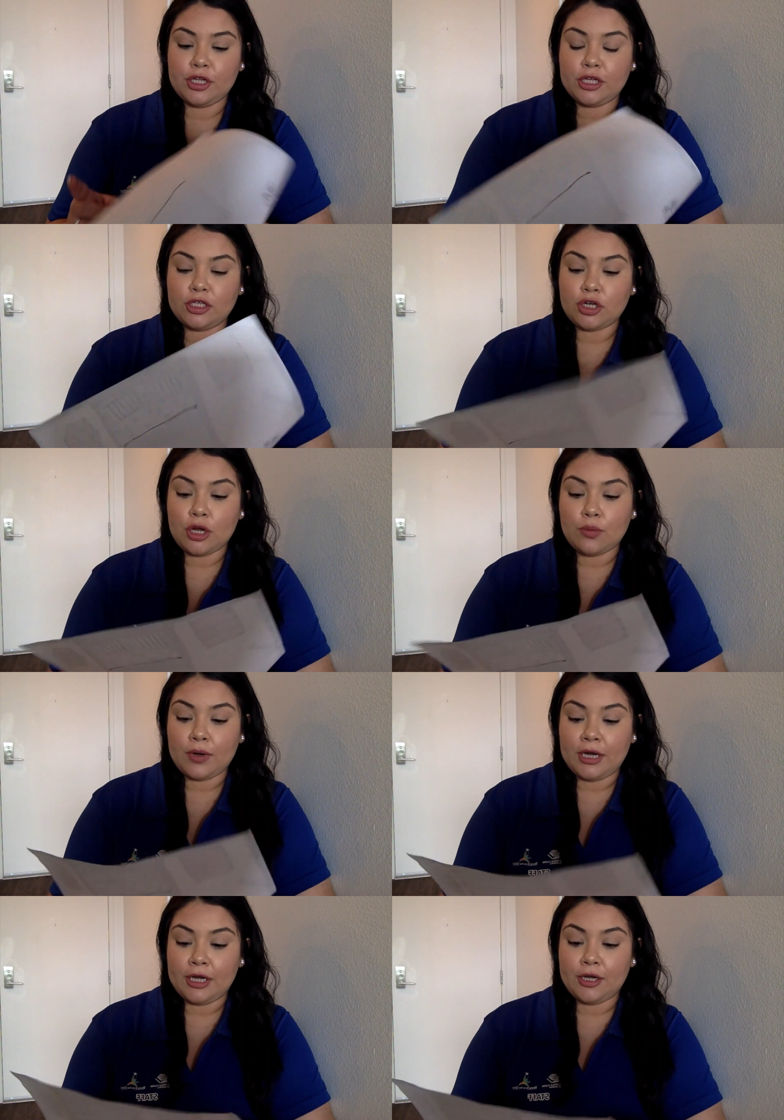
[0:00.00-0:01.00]
can draw
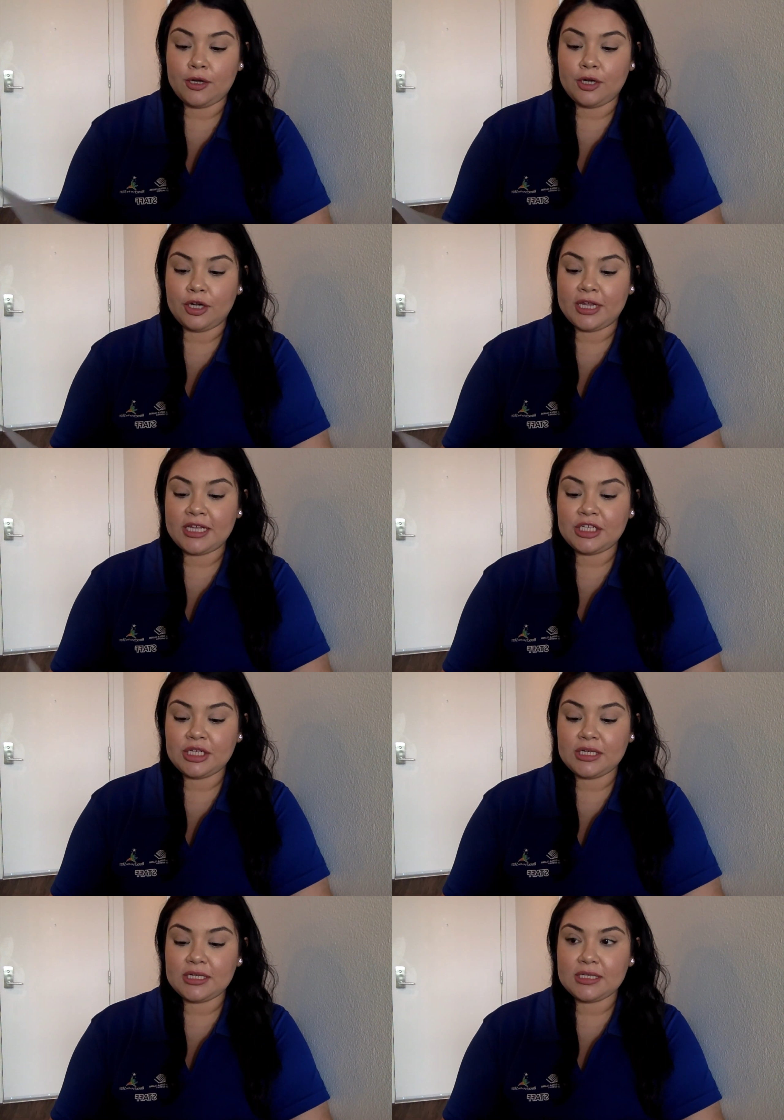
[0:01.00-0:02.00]
where your
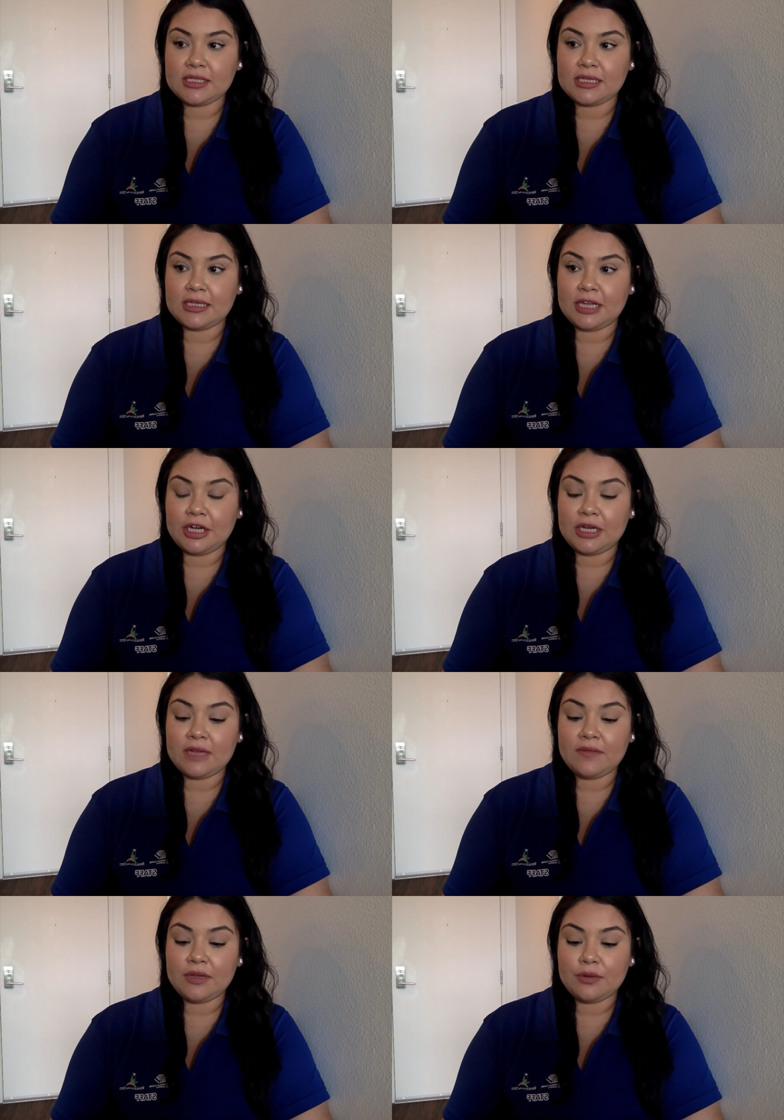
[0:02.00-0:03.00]
kitchen is, and then your
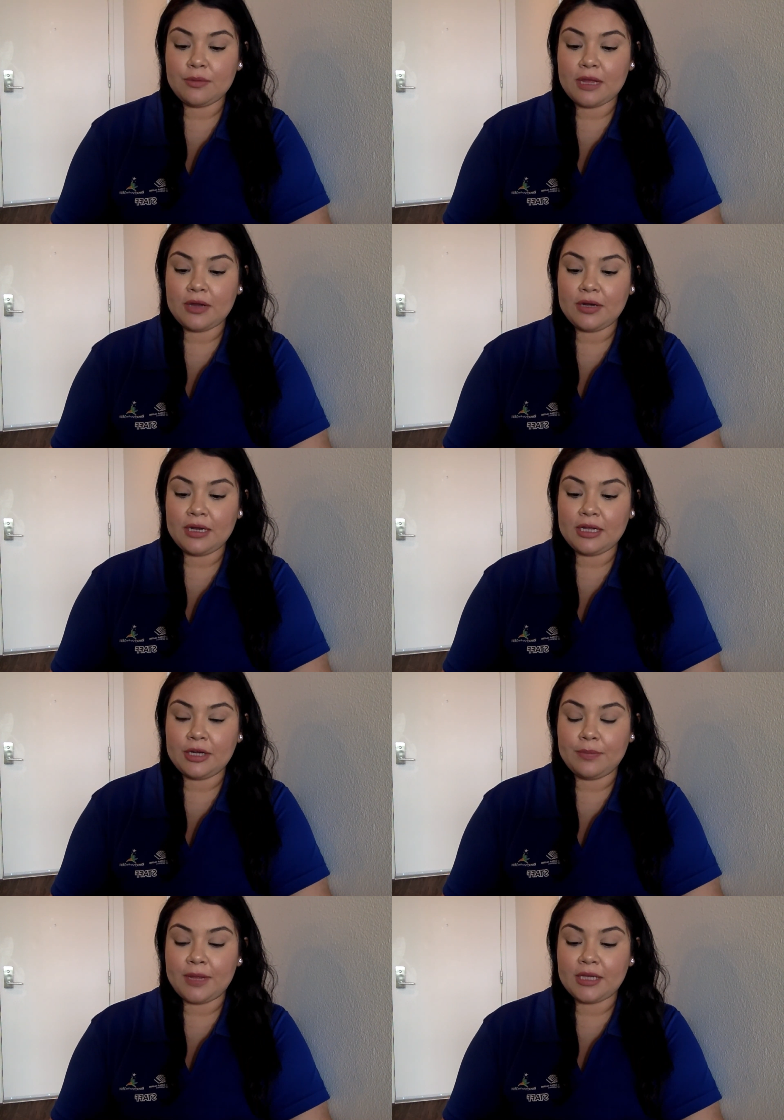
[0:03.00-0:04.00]
living room area, your
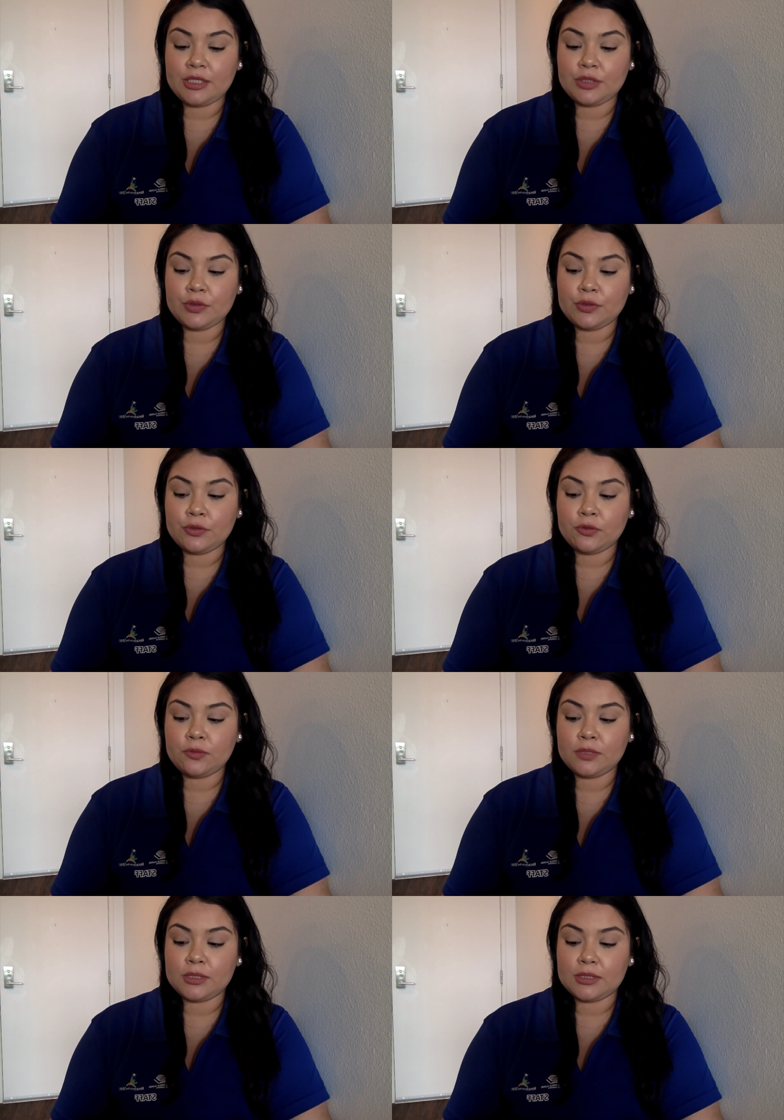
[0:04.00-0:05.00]

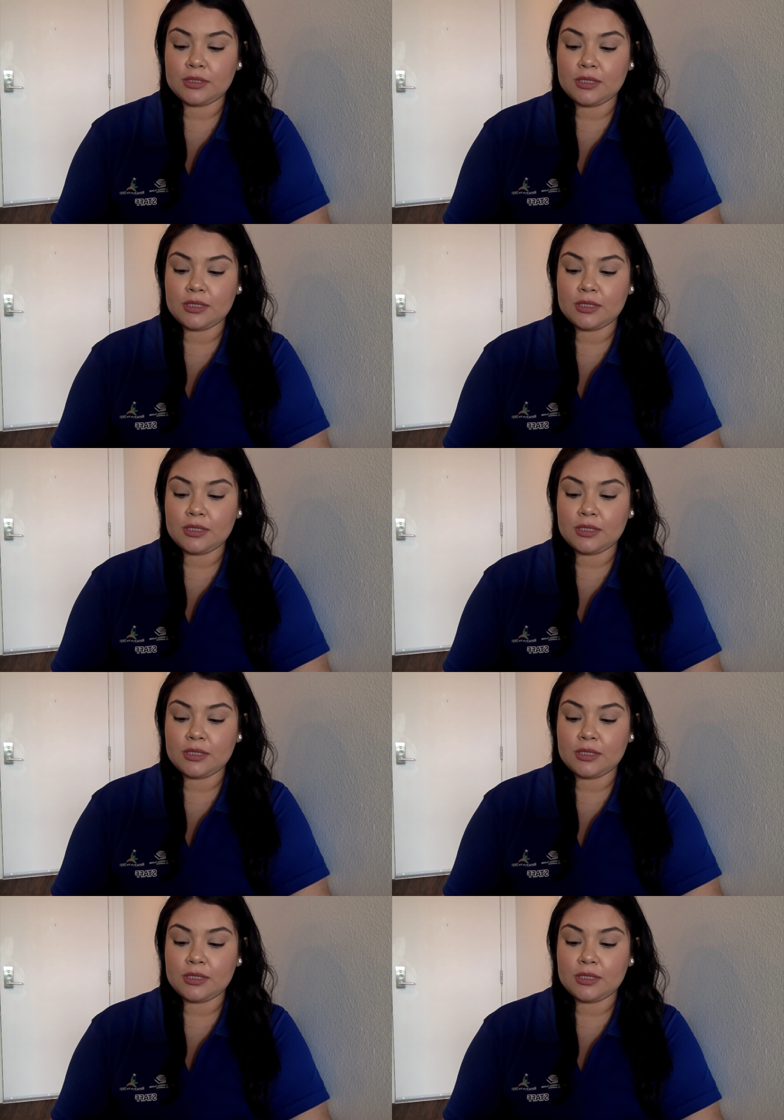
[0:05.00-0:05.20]
bedrooms,